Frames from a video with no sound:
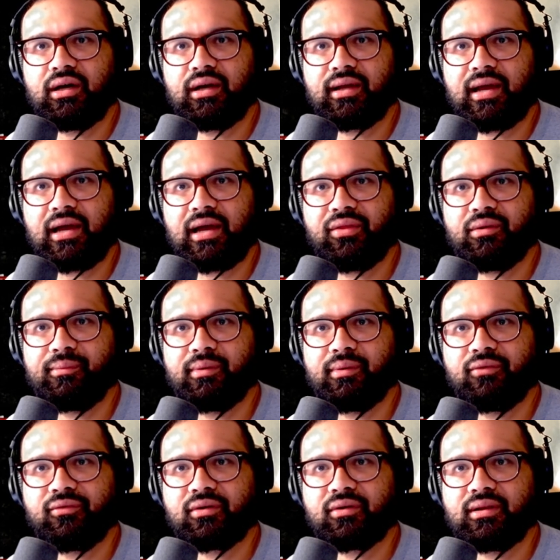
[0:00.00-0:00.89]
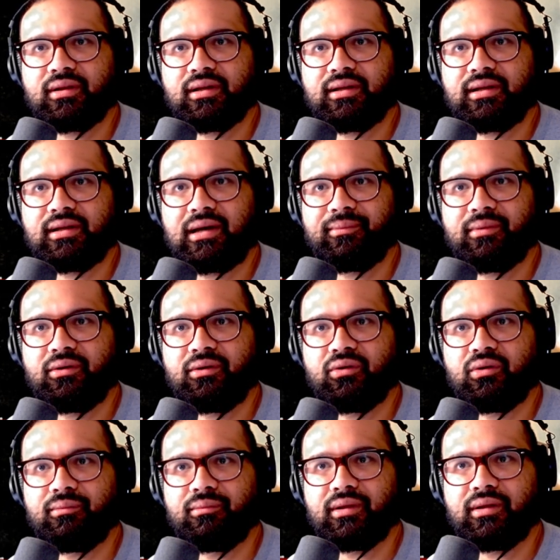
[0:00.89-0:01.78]
gather perfectly adapted
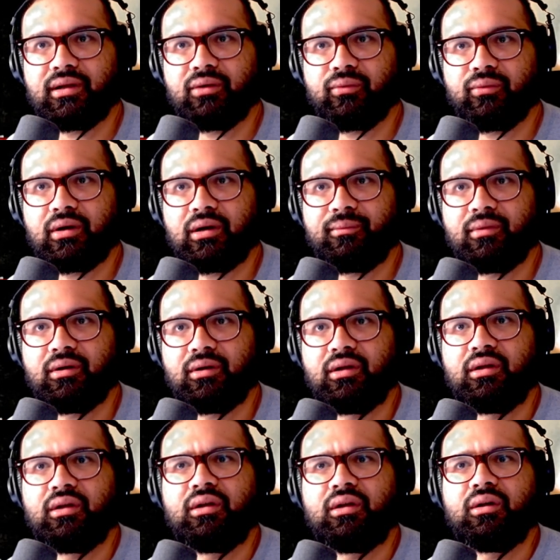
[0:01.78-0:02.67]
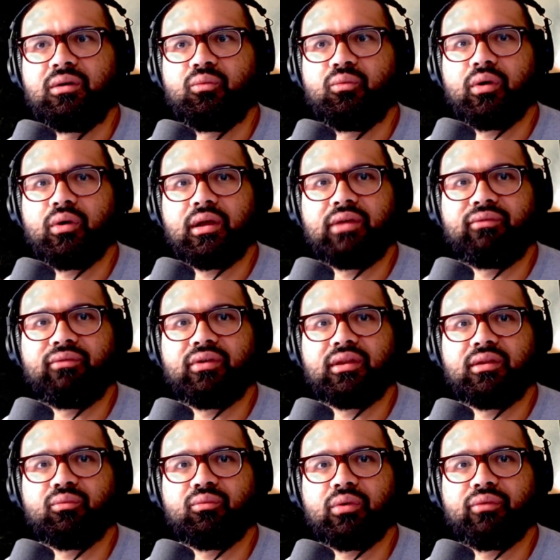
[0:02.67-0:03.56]
to a bloody realm where
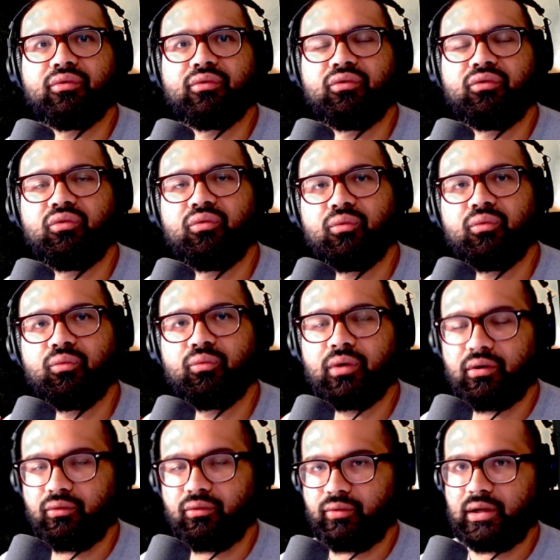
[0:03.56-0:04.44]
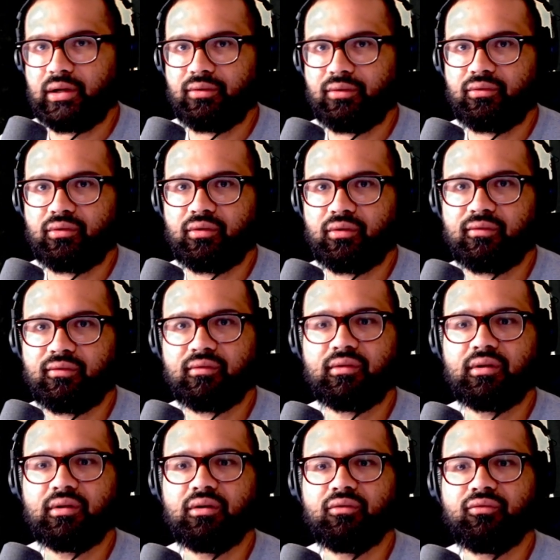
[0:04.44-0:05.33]
even the rivers run red. So this is
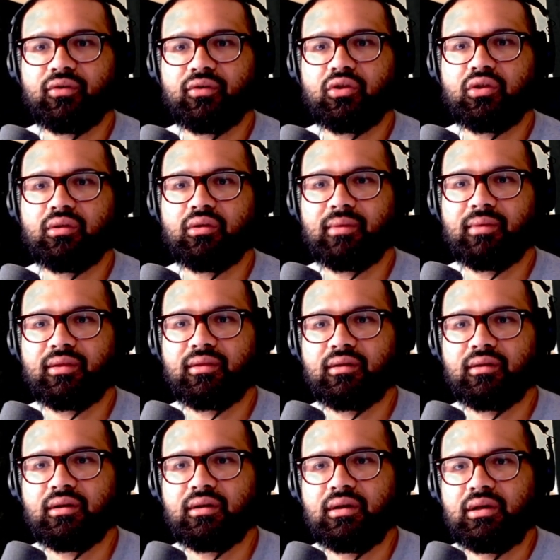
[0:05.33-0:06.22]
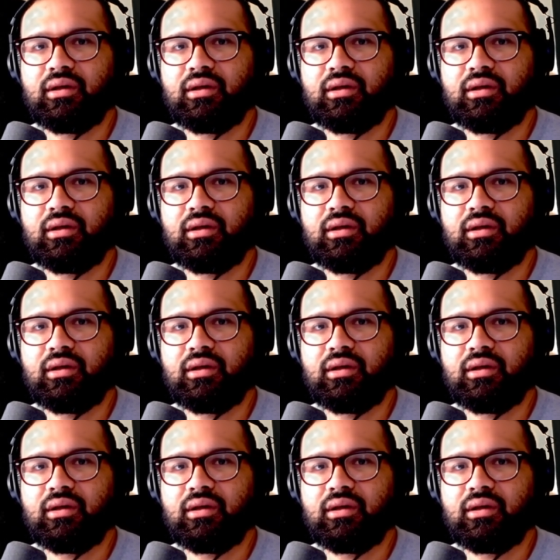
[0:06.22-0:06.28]
the new fishing method.